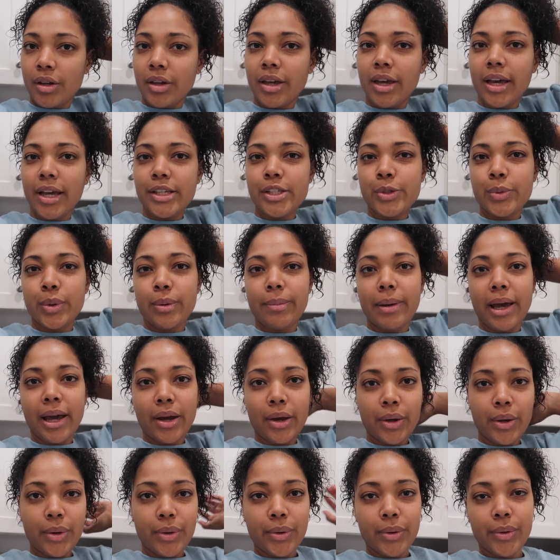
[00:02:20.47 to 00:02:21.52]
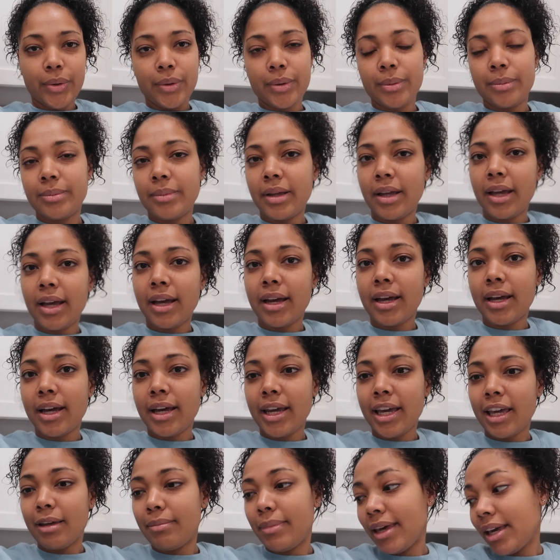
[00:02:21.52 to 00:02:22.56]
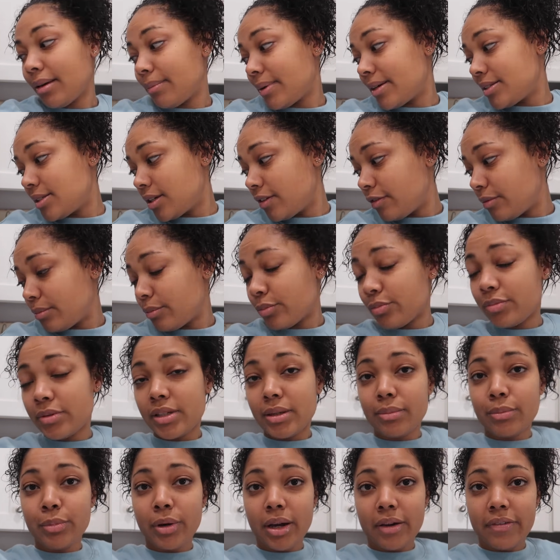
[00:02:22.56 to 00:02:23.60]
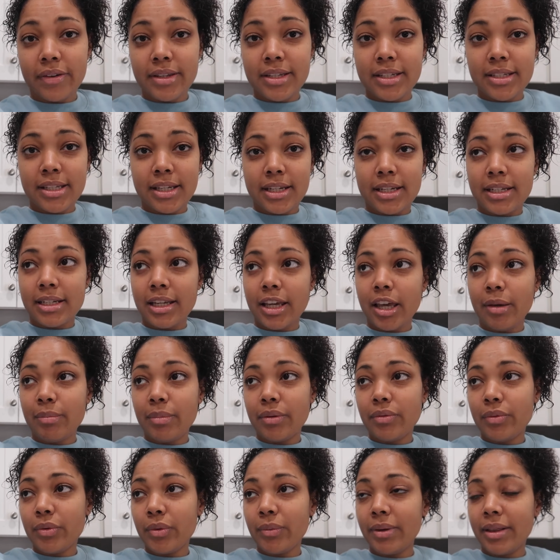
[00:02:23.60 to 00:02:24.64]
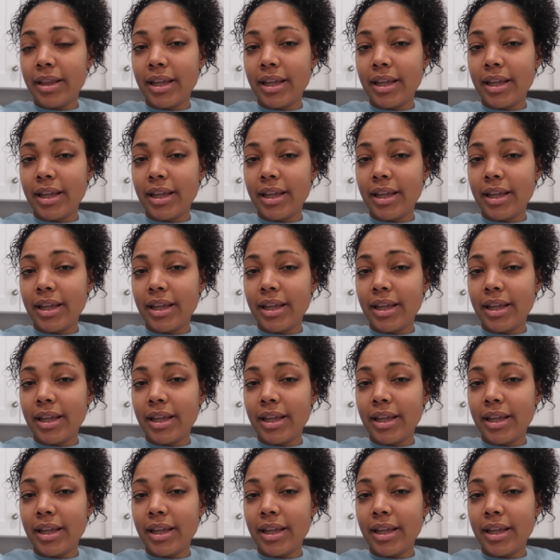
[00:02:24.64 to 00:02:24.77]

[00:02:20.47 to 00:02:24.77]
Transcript: Okay, so we're back home. I am making myself some breakfast because I didn't eat before we